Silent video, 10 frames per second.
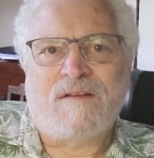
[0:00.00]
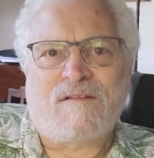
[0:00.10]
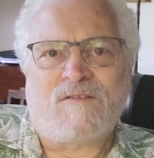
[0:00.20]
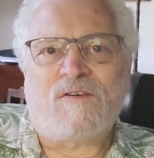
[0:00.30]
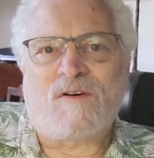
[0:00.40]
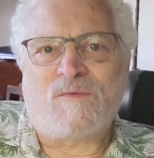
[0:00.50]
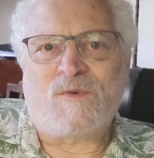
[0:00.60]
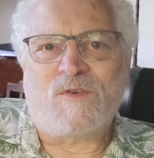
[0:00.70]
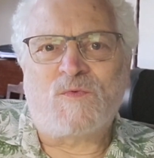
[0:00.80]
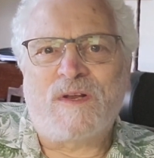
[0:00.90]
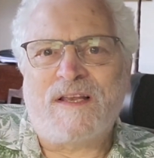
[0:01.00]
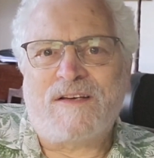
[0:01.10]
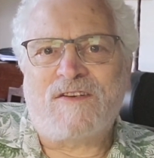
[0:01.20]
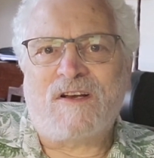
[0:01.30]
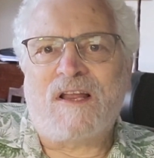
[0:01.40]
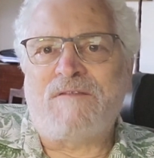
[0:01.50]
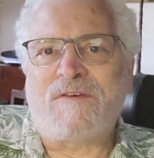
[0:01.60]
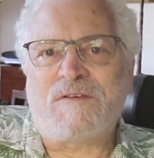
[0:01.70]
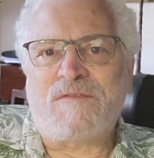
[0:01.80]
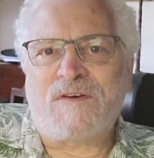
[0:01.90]
that God was willing to love
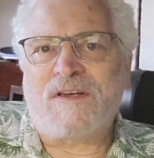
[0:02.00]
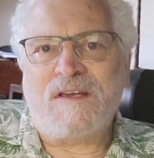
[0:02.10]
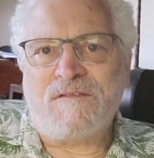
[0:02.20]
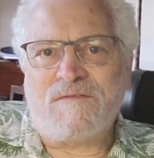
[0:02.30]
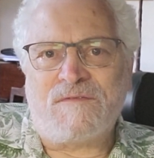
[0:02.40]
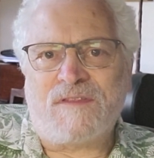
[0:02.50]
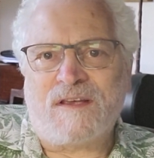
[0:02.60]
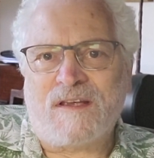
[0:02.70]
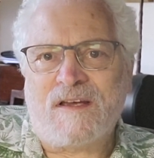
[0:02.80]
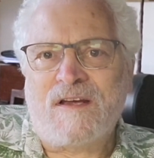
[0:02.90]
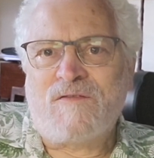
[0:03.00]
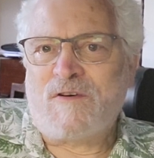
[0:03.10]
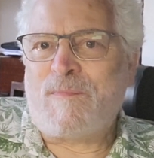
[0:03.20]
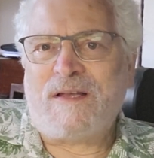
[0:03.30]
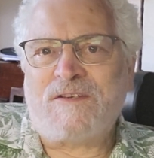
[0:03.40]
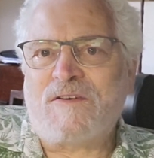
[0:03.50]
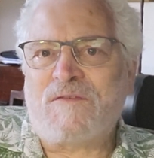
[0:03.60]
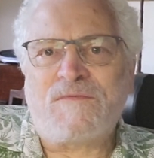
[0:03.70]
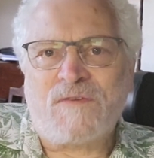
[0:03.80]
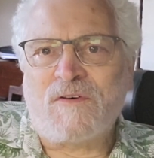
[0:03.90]
and forgive the
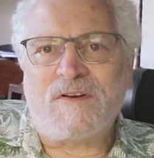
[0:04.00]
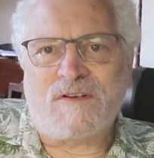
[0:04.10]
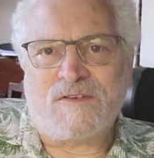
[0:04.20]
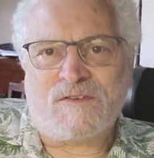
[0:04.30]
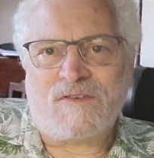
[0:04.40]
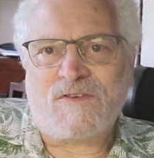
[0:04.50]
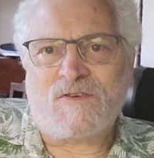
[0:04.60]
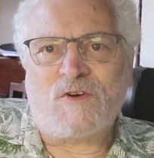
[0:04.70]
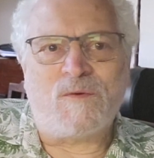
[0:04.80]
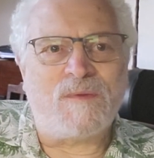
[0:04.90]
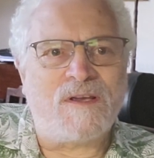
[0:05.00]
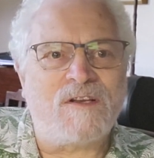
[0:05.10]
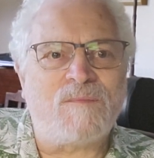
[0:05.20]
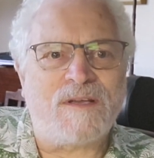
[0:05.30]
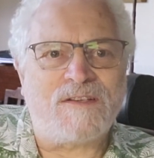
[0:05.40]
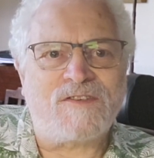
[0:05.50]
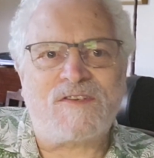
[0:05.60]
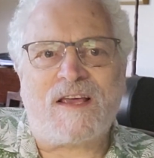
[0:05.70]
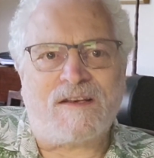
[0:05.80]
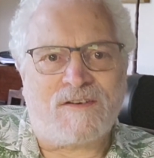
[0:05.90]
repentant foreigners to whom he had been
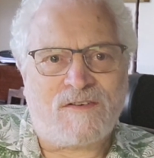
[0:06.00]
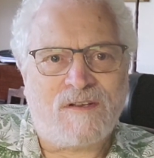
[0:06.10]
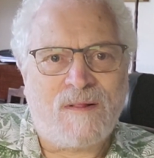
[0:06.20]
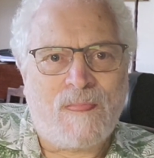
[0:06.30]
sent,